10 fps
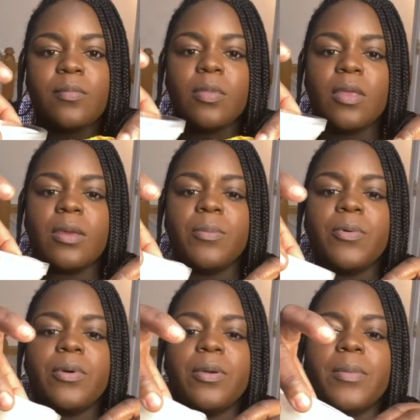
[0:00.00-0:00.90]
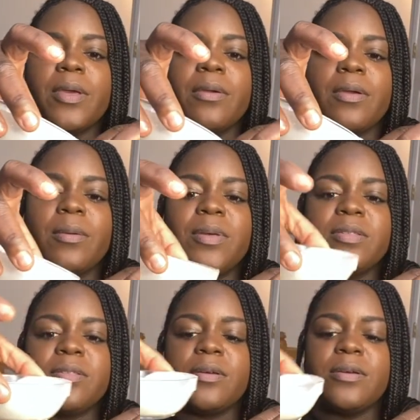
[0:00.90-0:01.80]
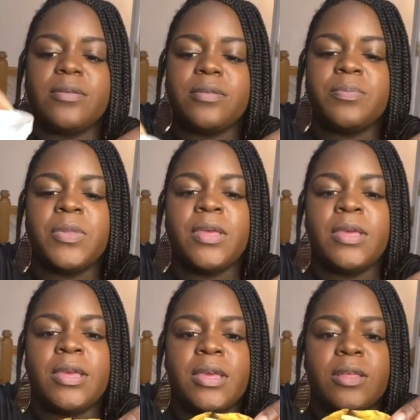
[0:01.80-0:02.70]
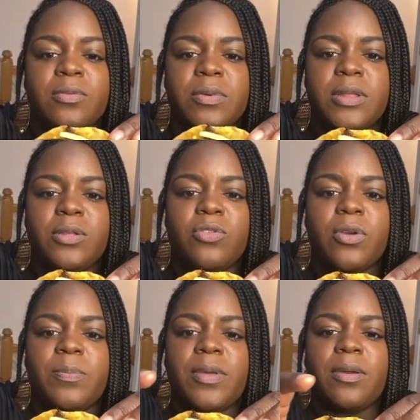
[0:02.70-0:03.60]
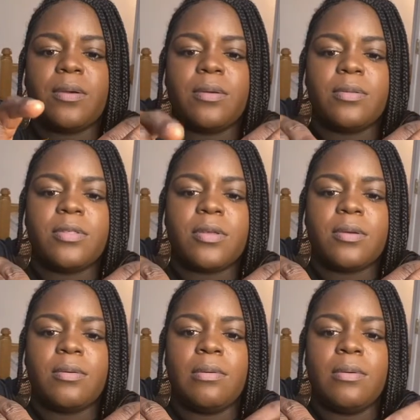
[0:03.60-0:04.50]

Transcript: I pour my crema sauce. It's really drippy, y'all. So,